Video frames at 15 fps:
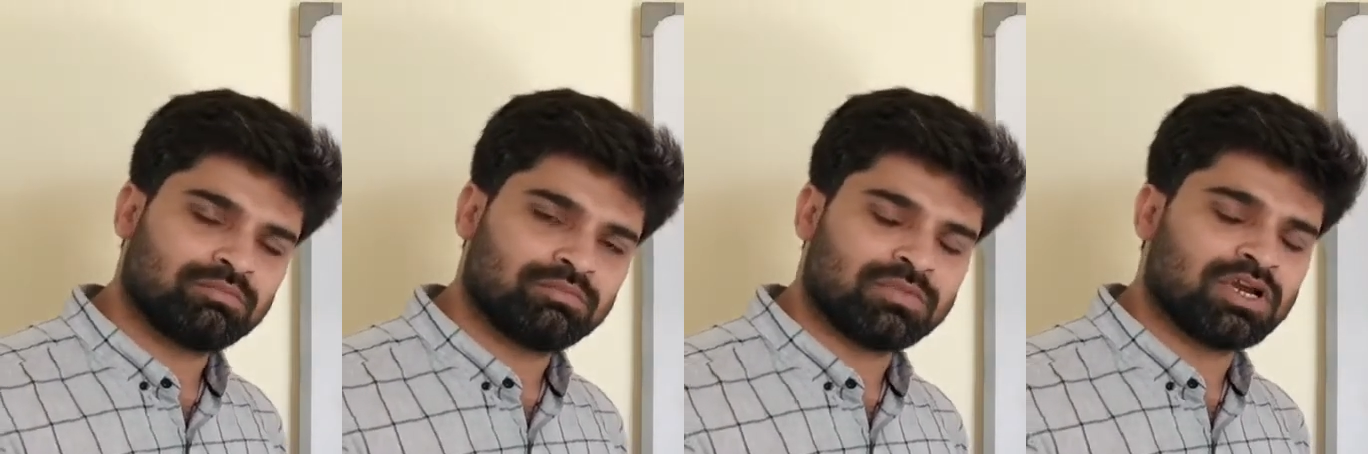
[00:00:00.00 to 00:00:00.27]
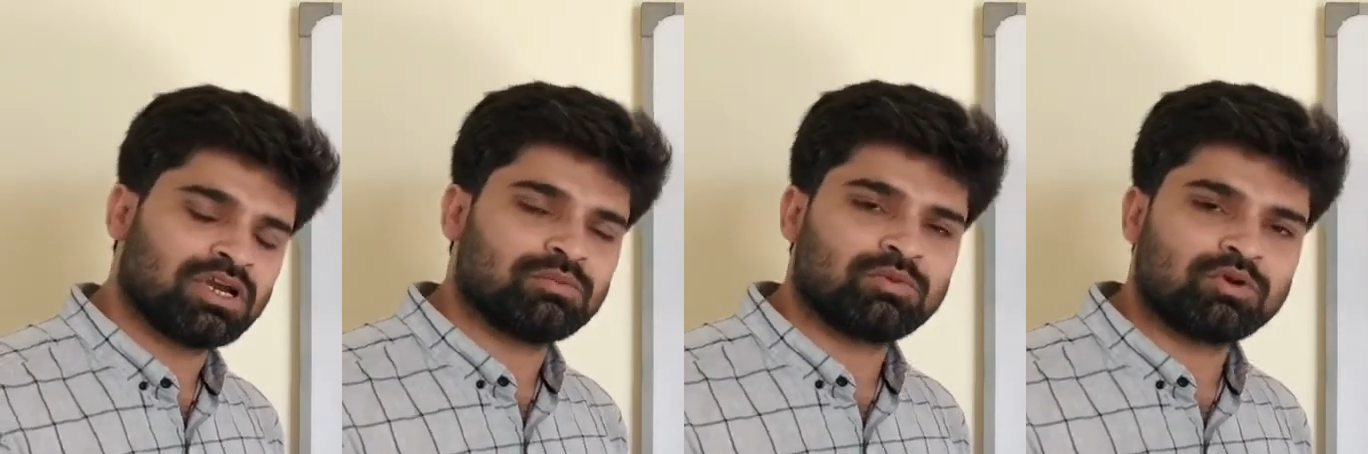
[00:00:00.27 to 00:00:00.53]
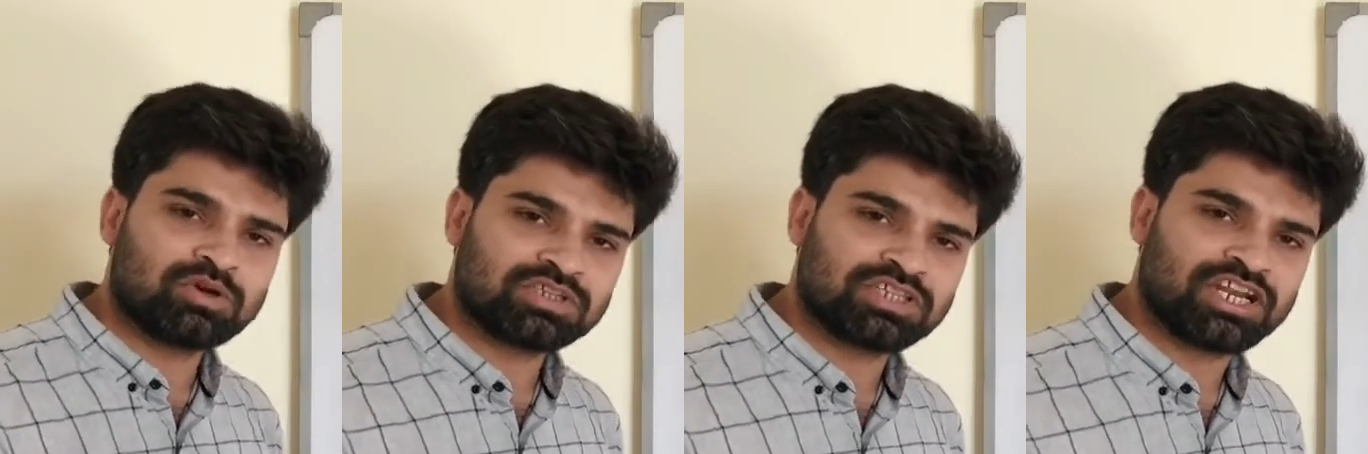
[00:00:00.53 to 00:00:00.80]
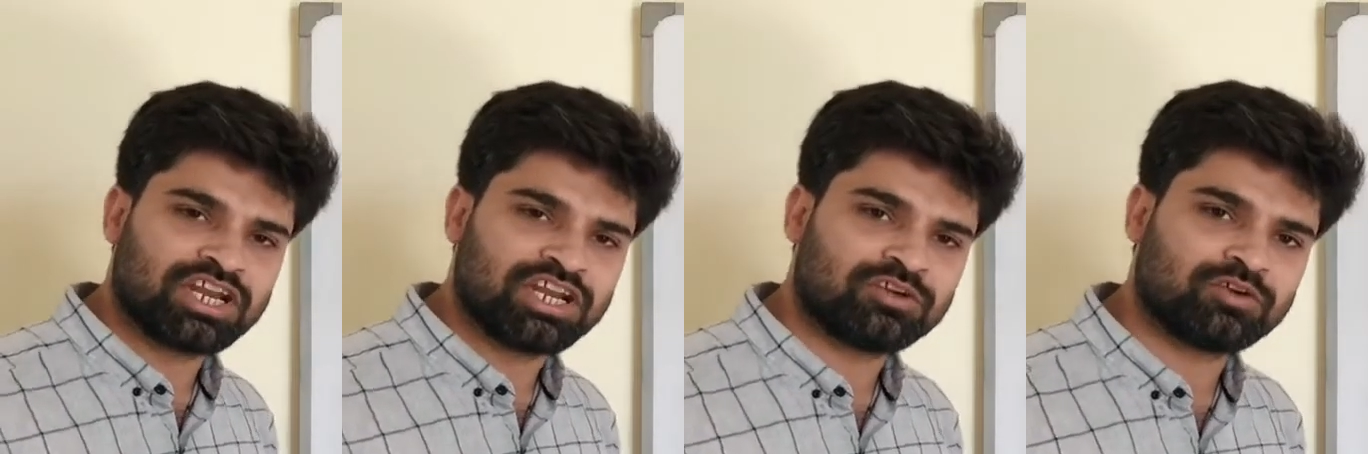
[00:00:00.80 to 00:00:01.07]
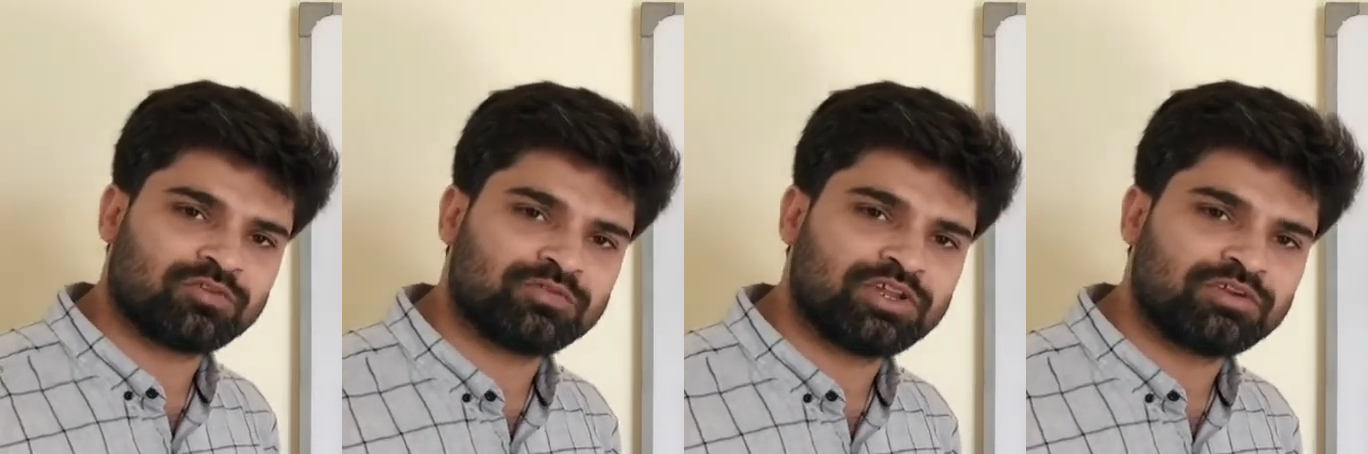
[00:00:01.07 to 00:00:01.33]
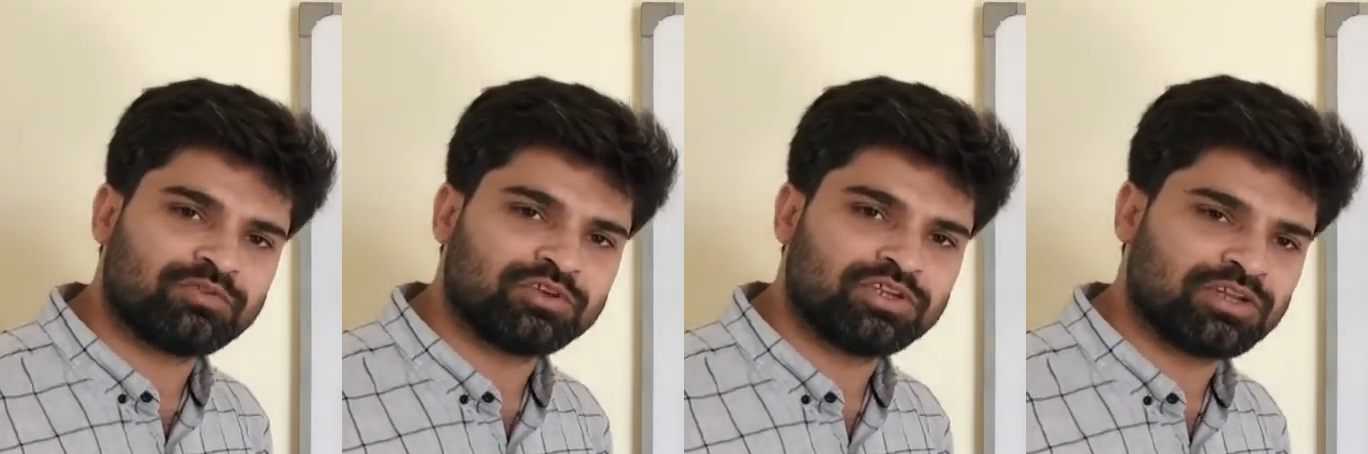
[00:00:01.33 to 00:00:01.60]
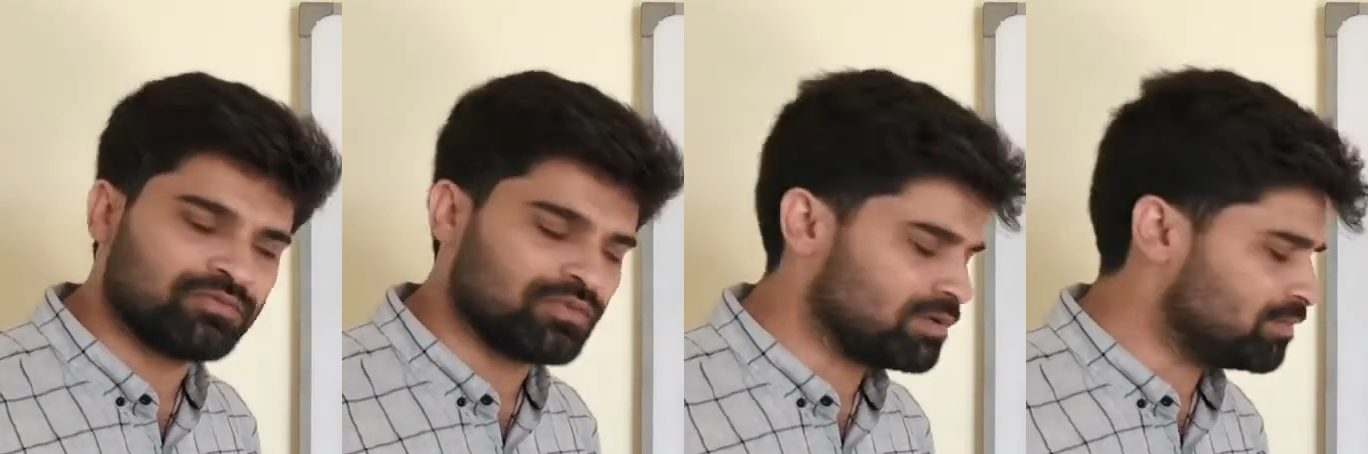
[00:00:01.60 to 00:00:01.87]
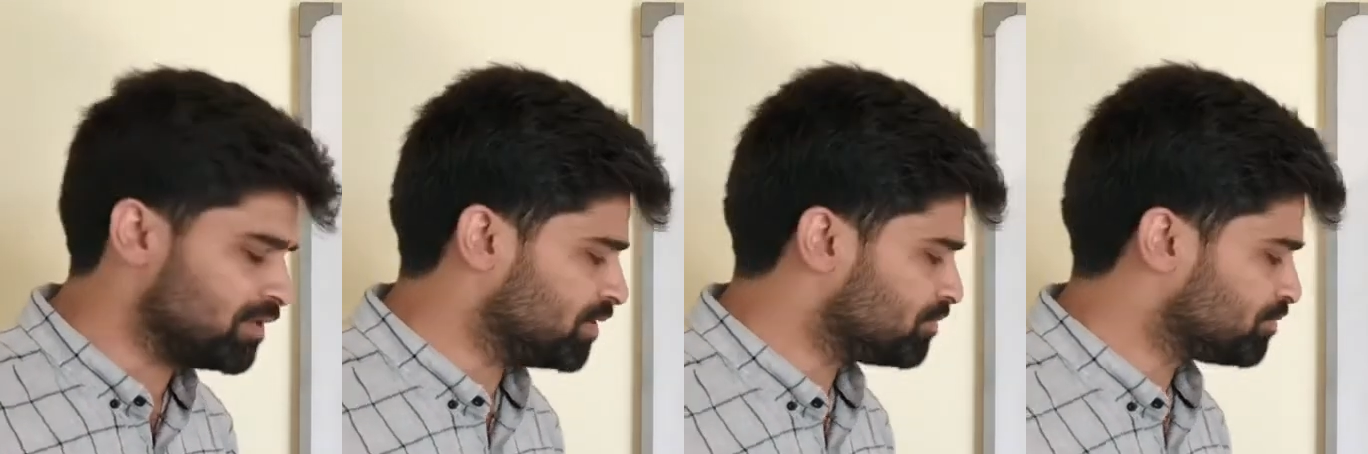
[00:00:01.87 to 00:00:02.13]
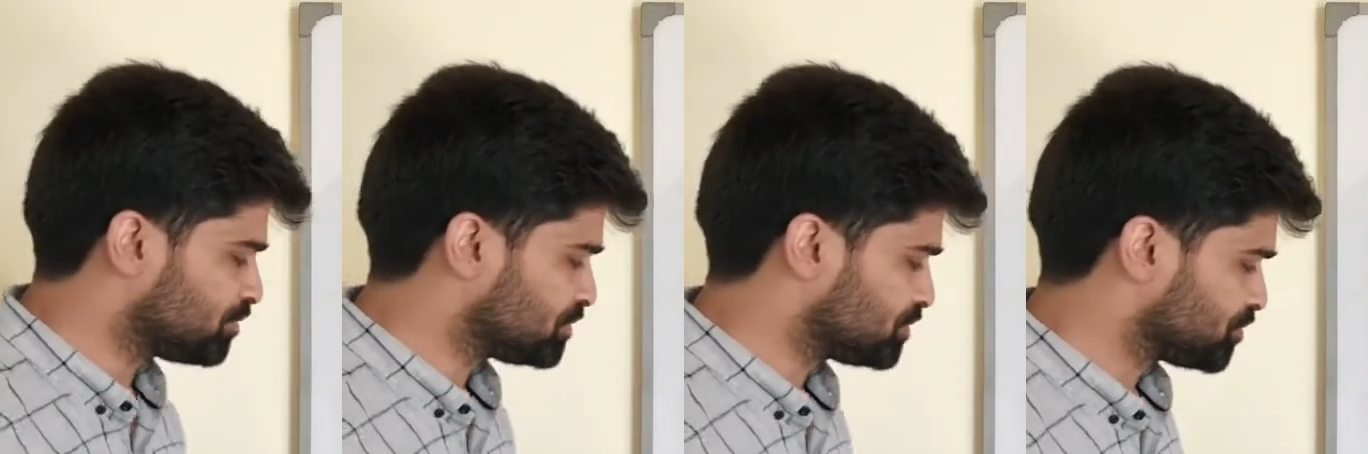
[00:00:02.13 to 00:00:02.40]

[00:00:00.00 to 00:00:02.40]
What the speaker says: more the rate of diffusion will be.